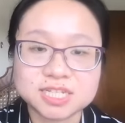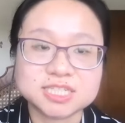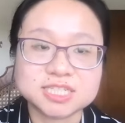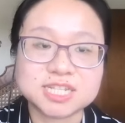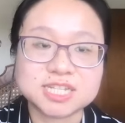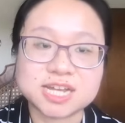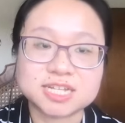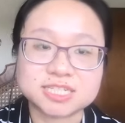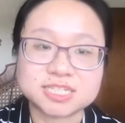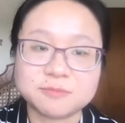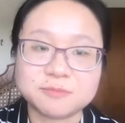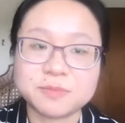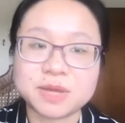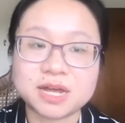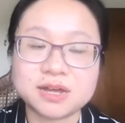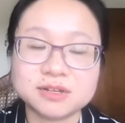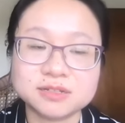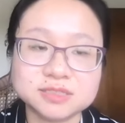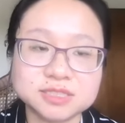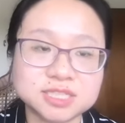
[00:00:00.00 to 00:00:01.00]
that
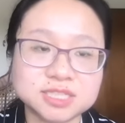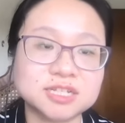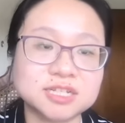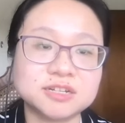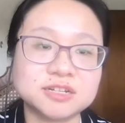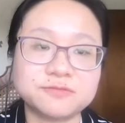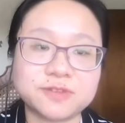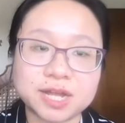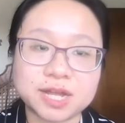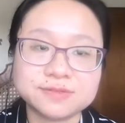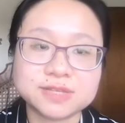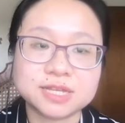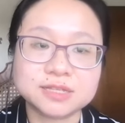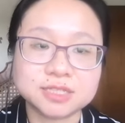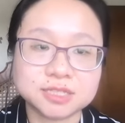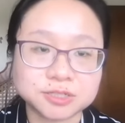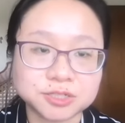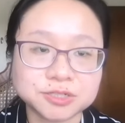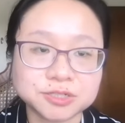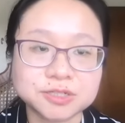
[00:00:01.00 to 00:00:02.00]
among the
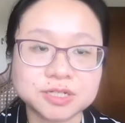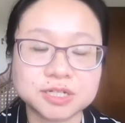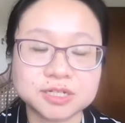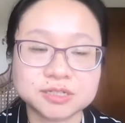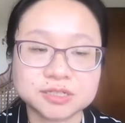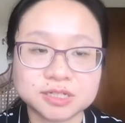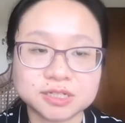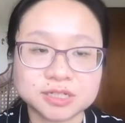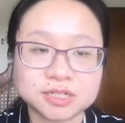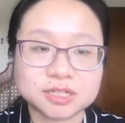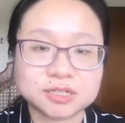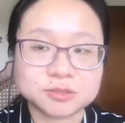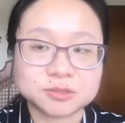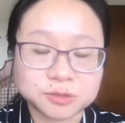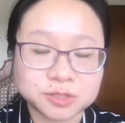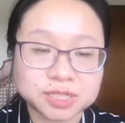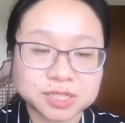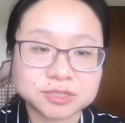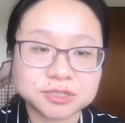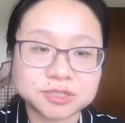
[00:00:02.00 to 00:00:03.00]

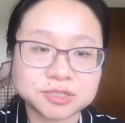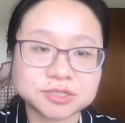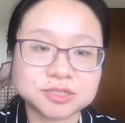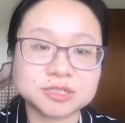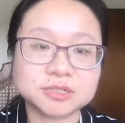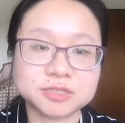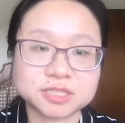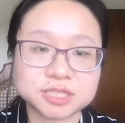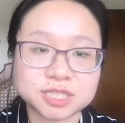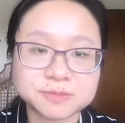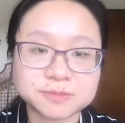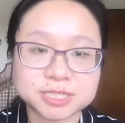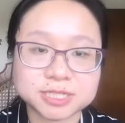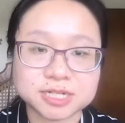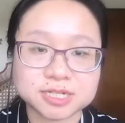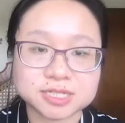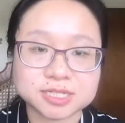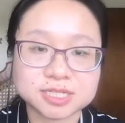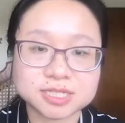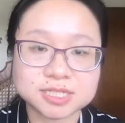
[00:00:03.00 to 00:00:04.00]
5,222
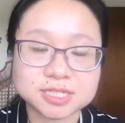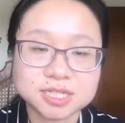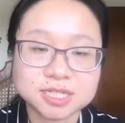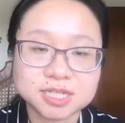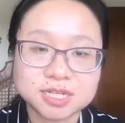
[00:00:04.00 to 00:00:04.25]
subjects,